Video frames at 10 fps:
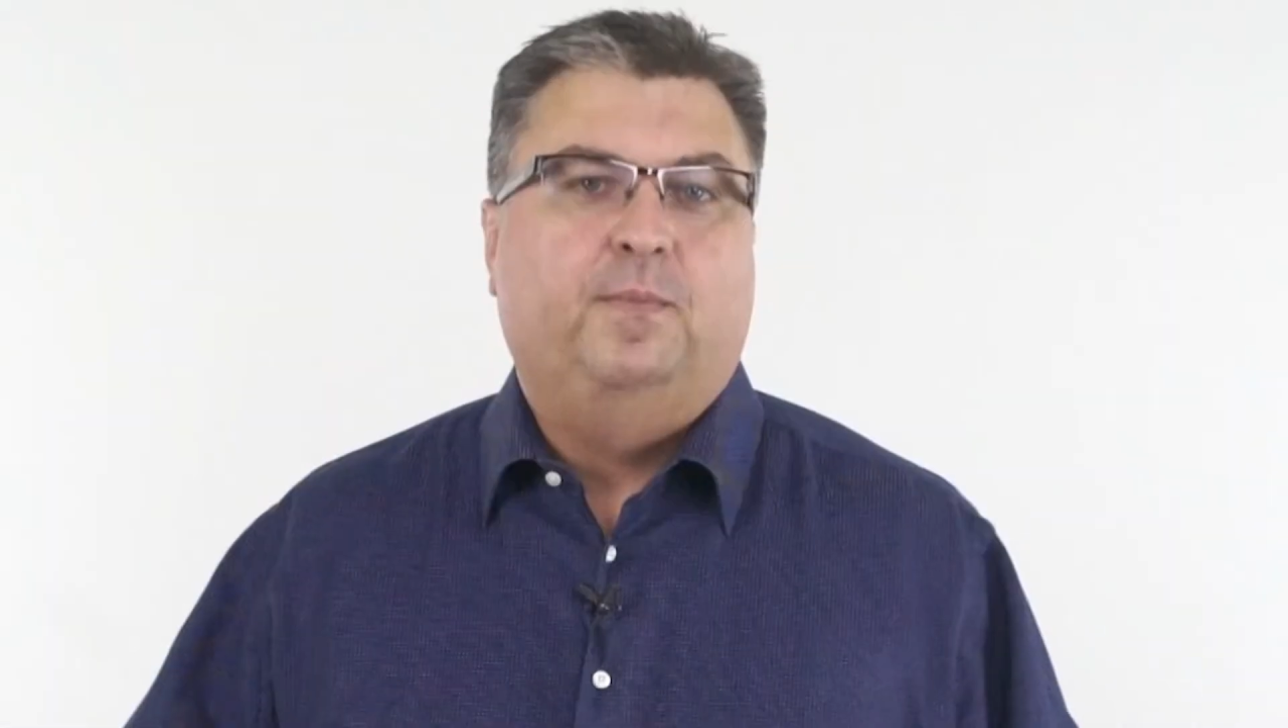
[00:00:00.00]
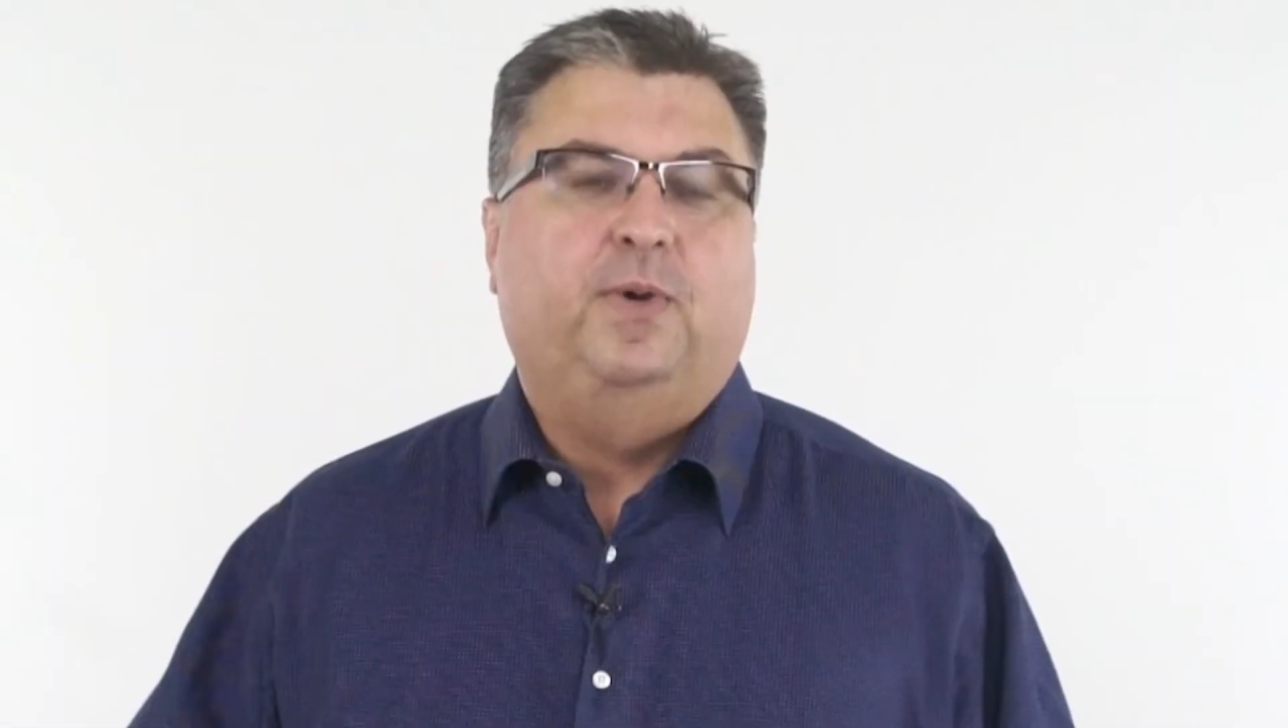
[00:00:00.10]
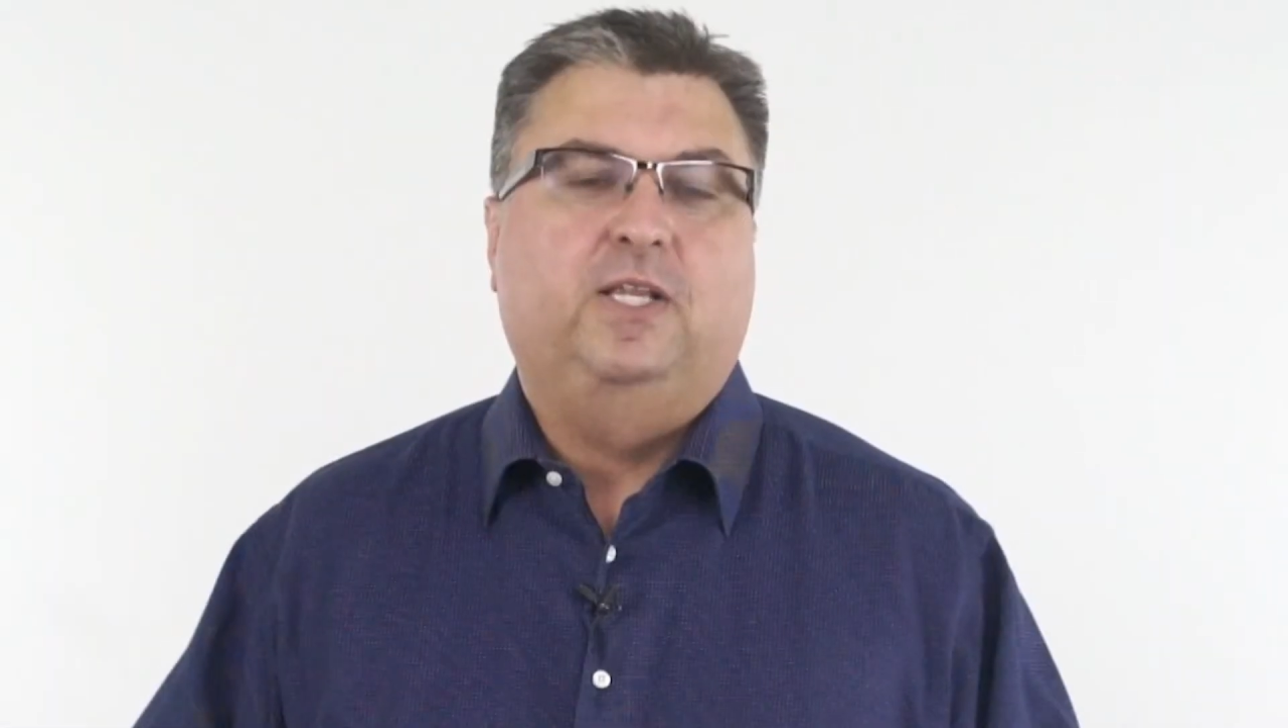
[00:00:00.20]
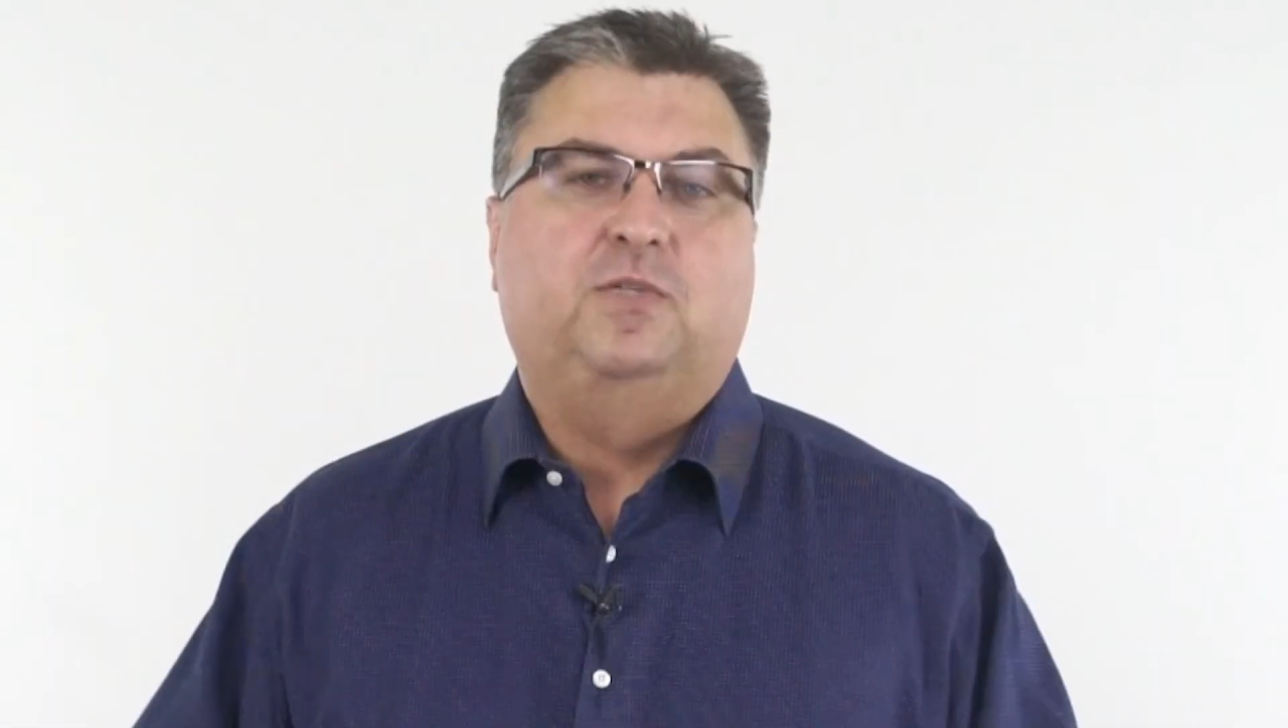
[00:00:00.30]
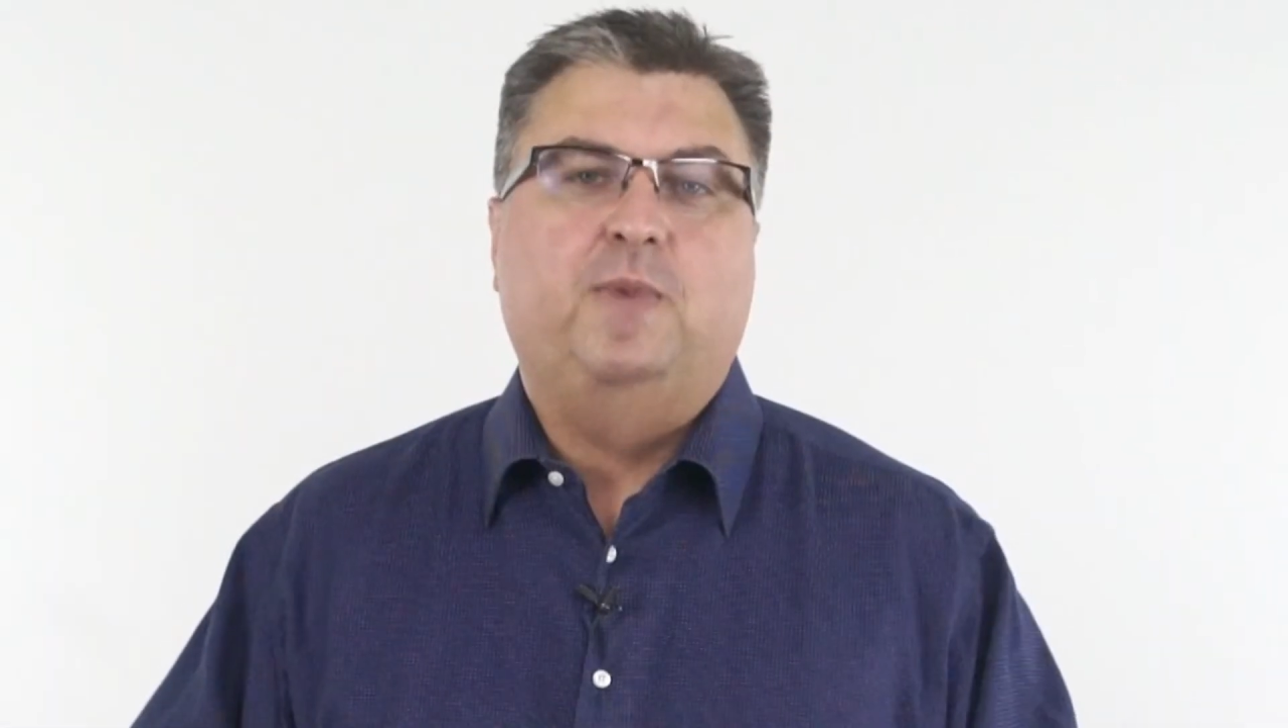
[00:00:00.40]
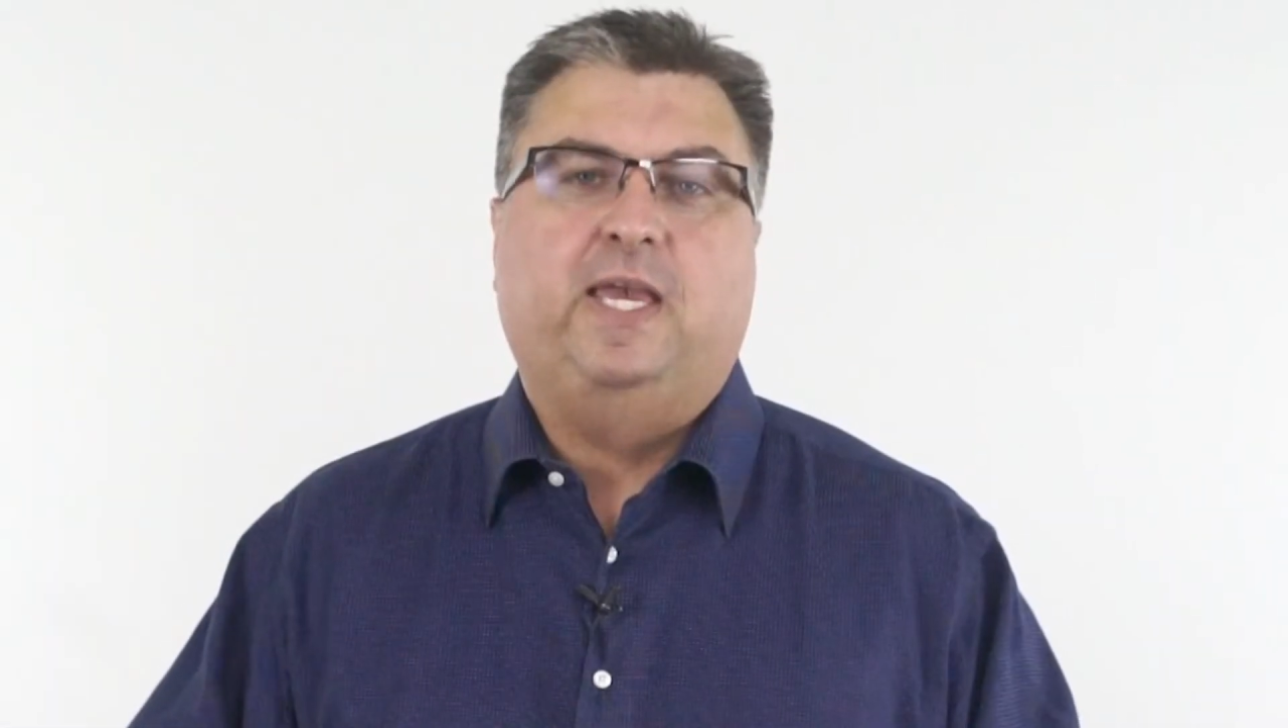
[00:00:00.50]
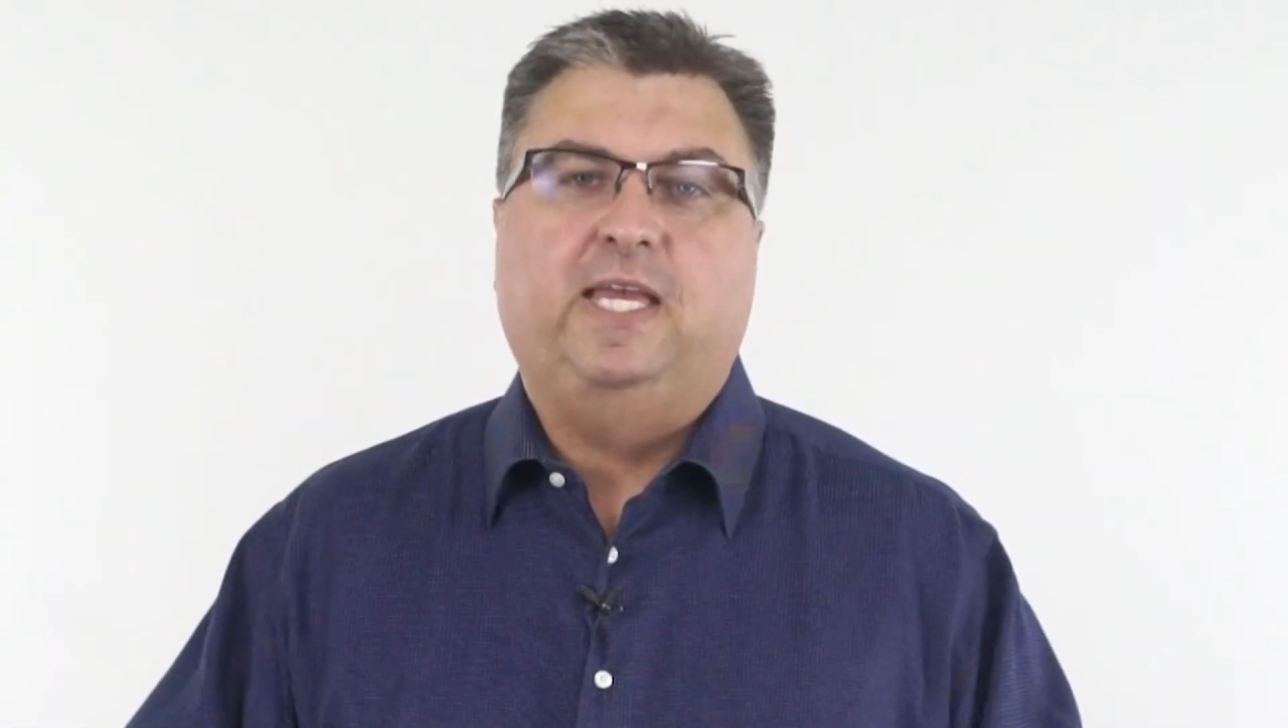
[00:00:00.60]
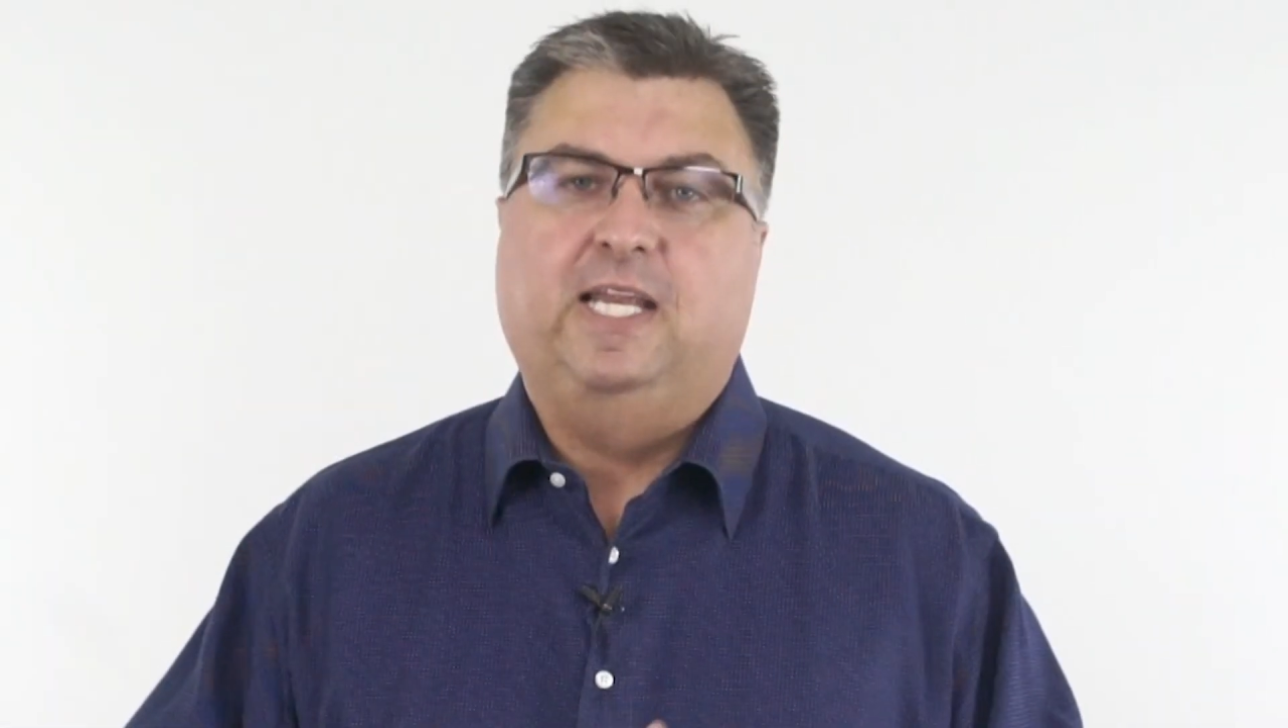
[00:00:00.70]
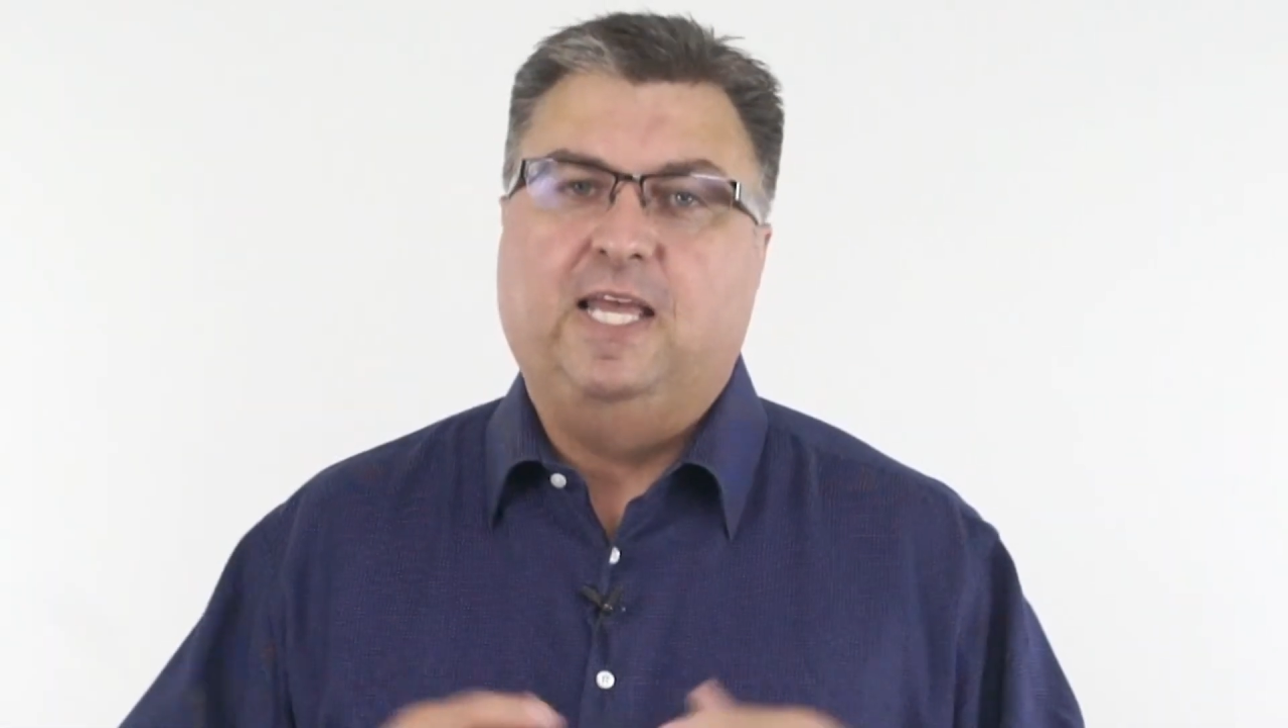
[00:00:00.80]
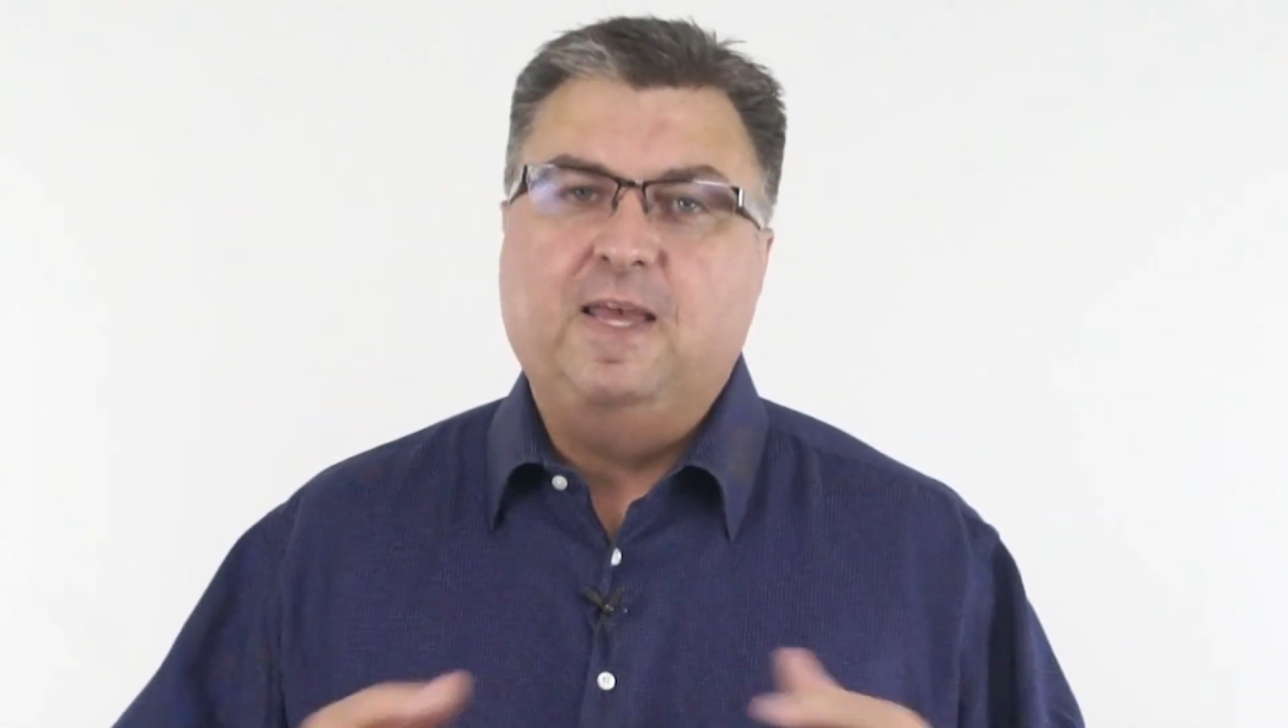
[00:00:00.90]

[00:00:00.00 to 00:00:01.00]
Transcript: but it's making an